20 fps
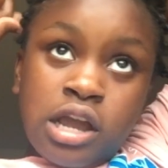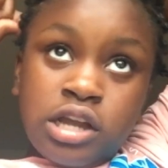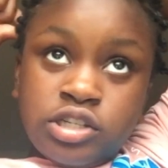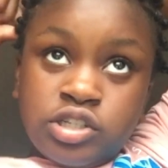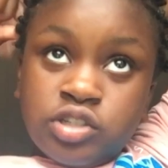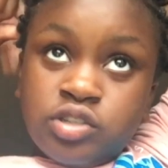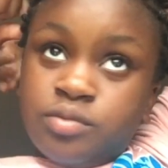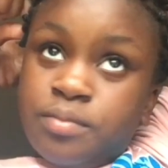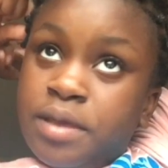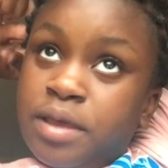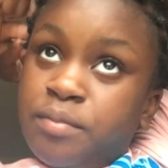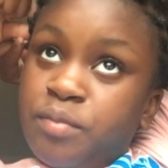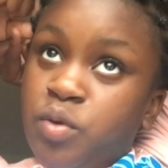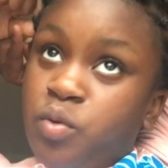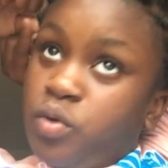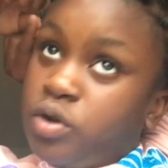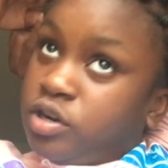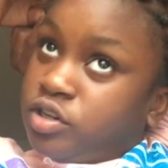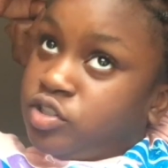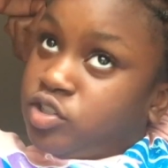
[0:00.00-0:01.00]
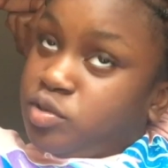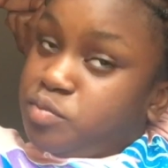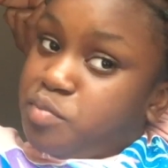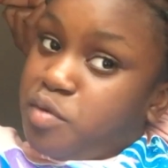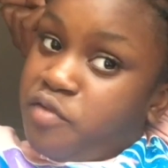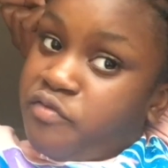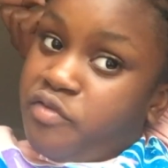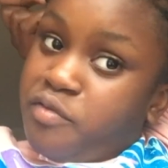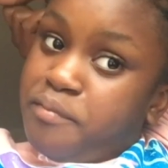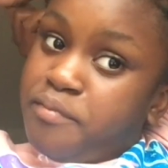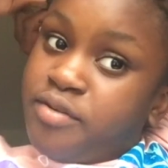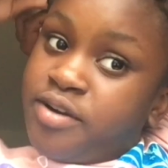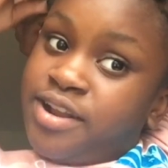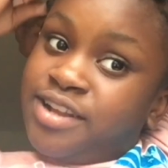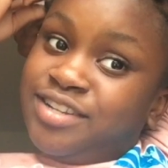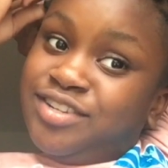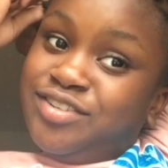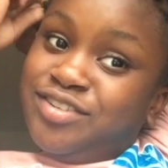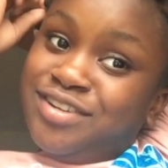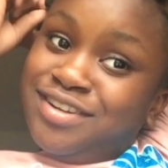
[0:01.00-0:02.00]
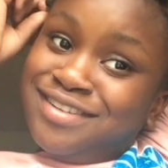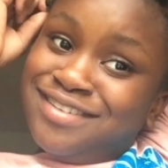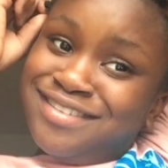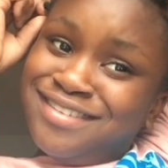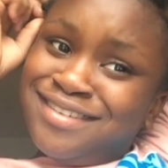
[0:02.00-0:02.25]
It just makes me want to jump off a bridge.